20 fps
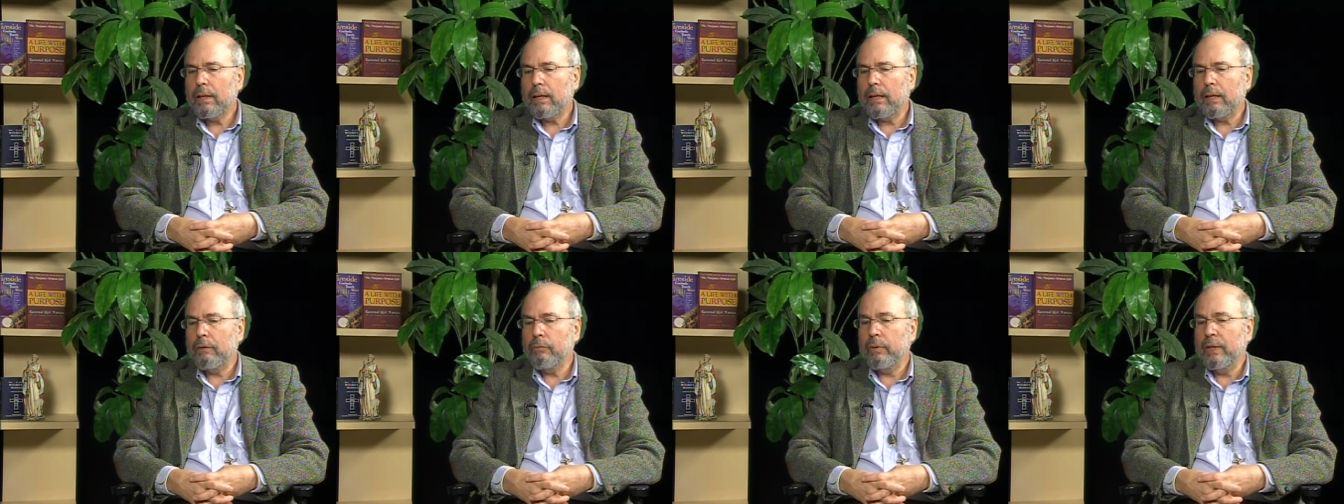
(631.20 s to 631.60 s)

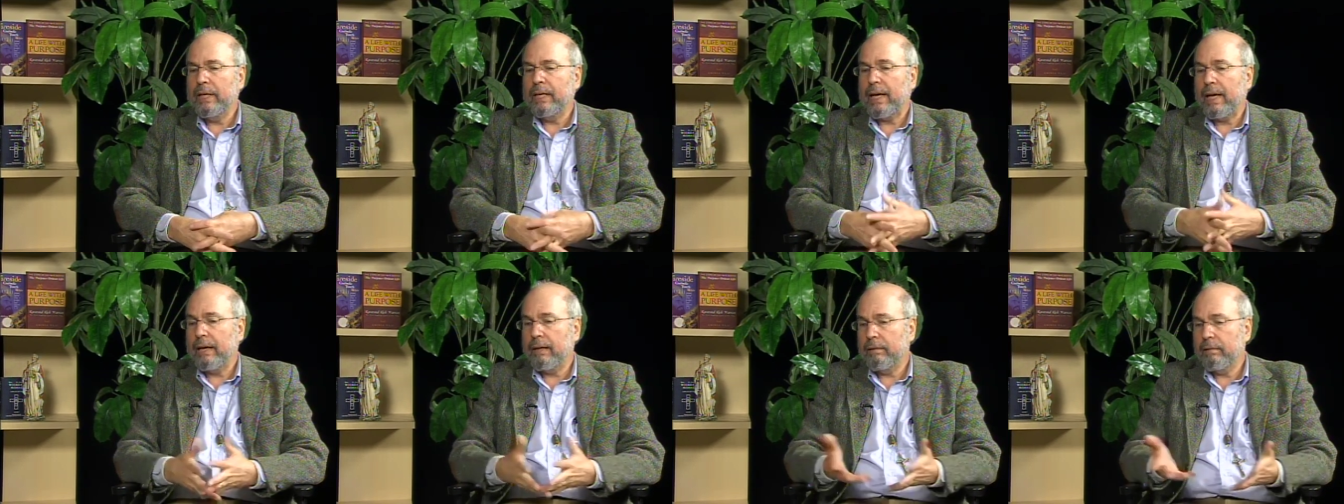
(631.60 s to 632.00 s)
uh, we
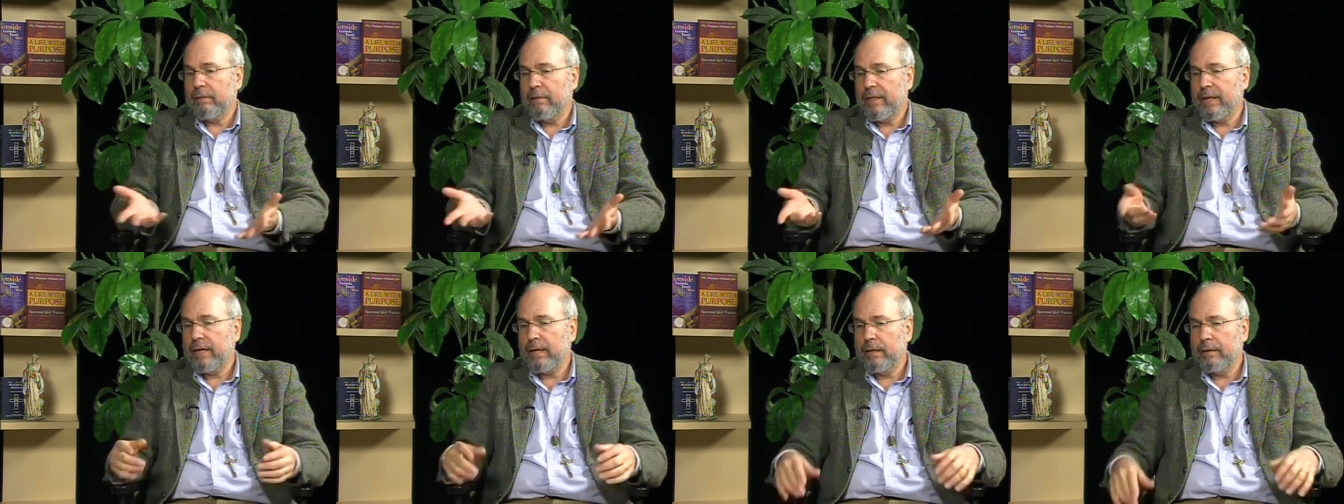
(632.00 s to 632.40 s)
can
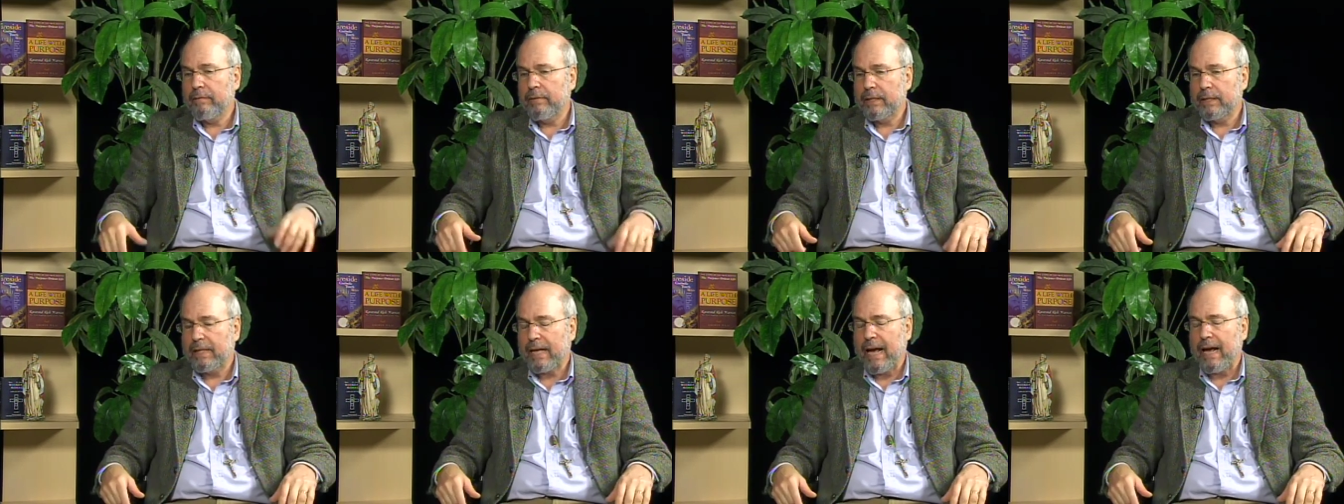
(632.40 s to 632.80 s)
think of
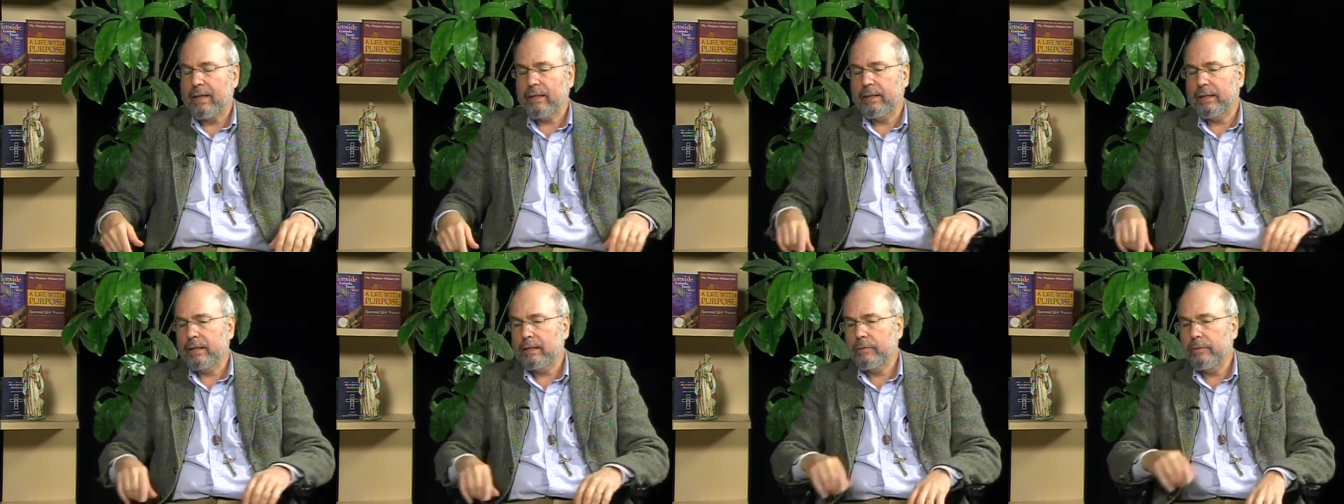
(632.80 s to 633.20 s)
as
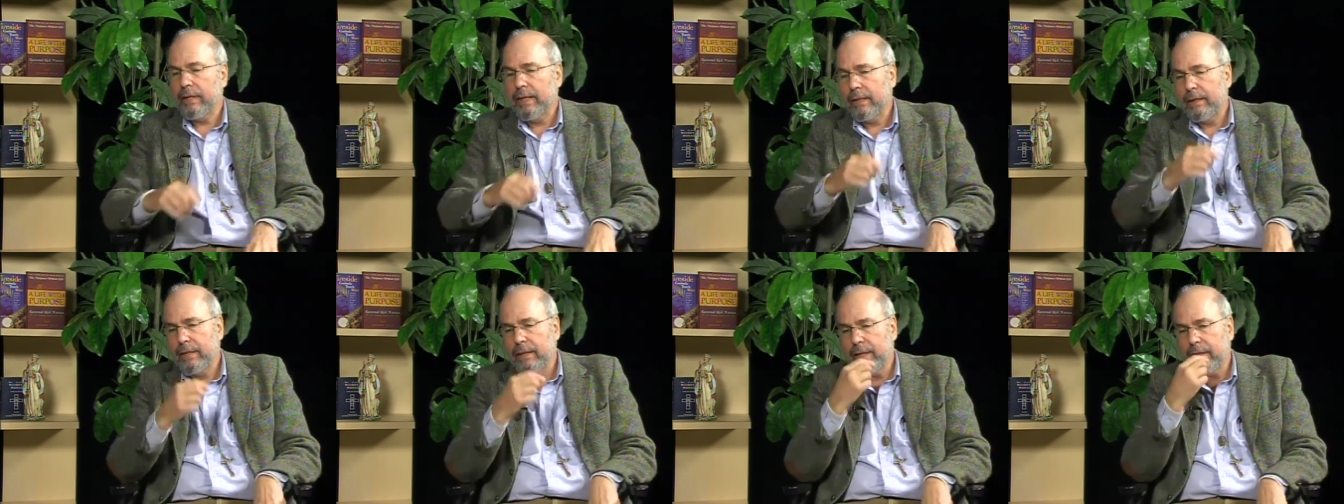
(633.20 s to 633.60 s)
Catholics, we
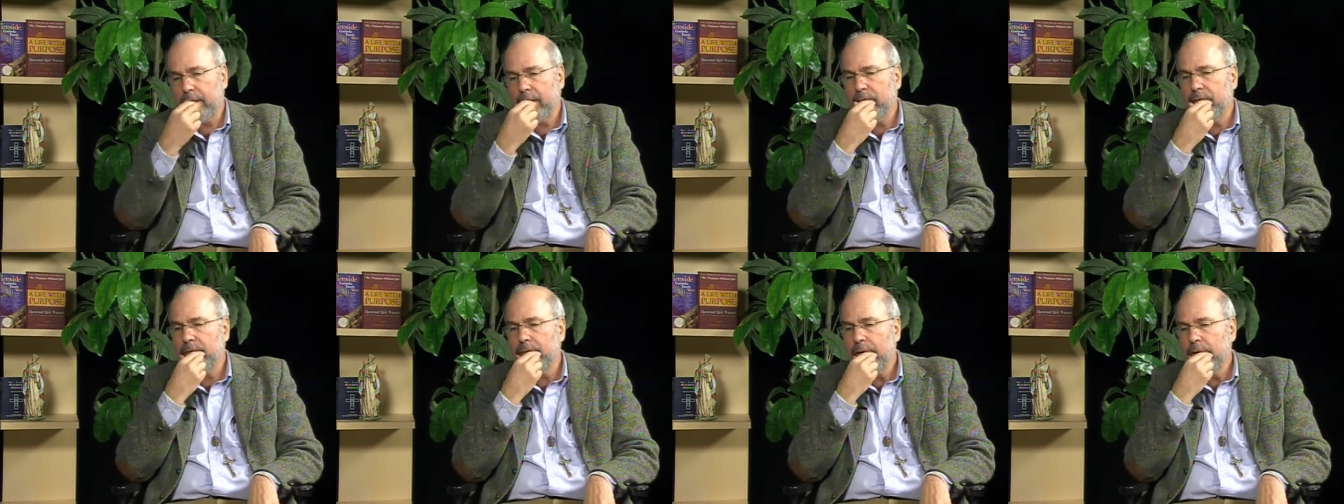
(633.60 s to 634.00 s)
can think
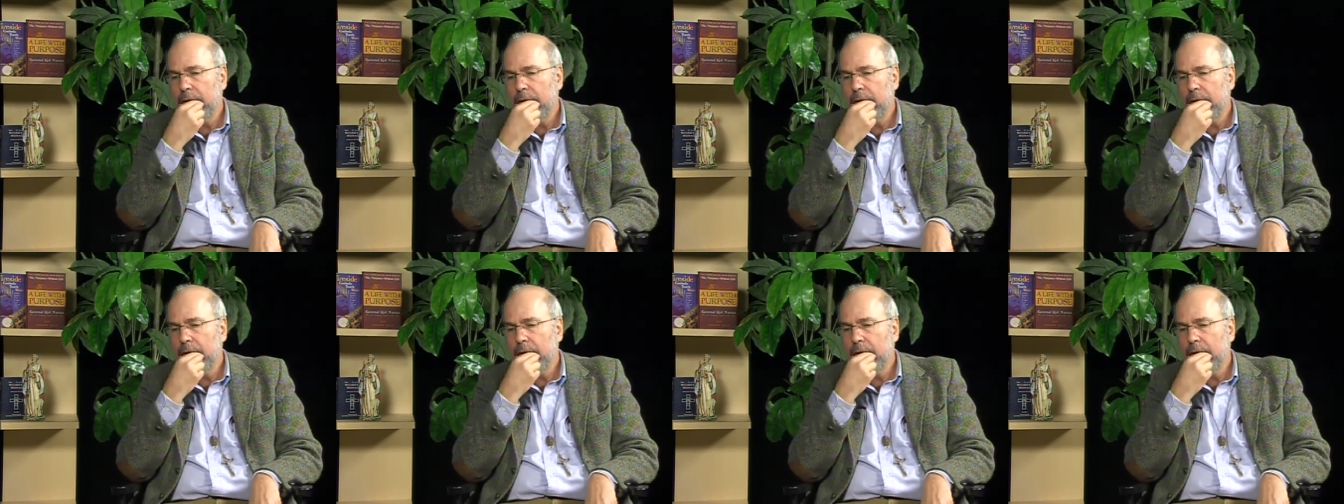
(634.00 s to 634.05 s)
of